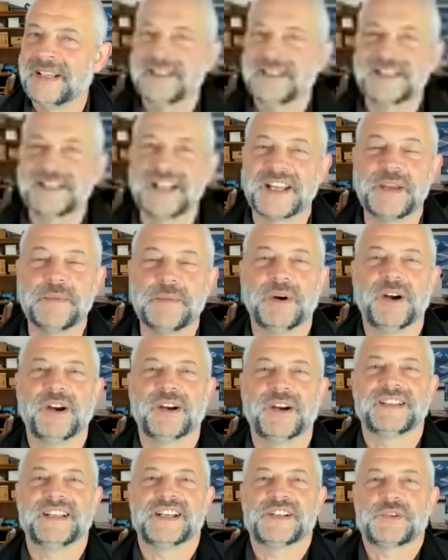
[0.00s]
Thank you,
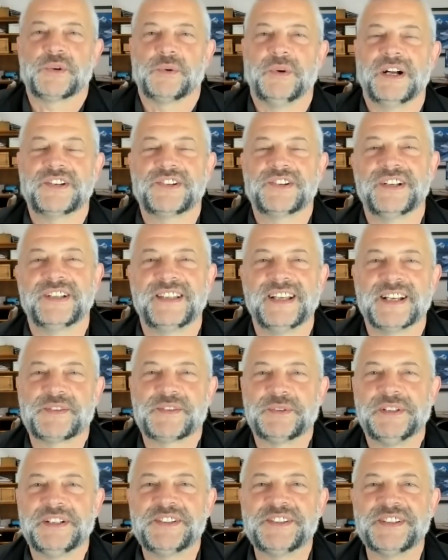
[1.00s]
Mark. Thanks for watching. Thanks
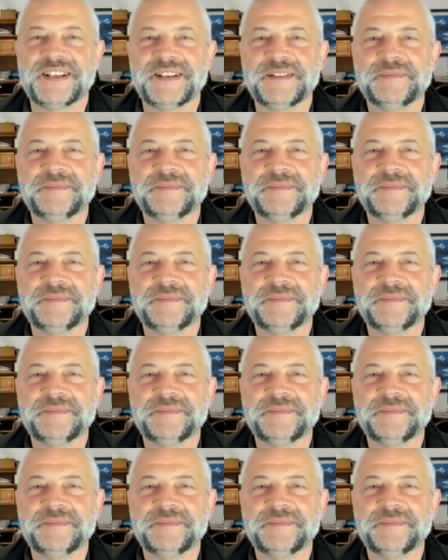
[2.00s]
for listening.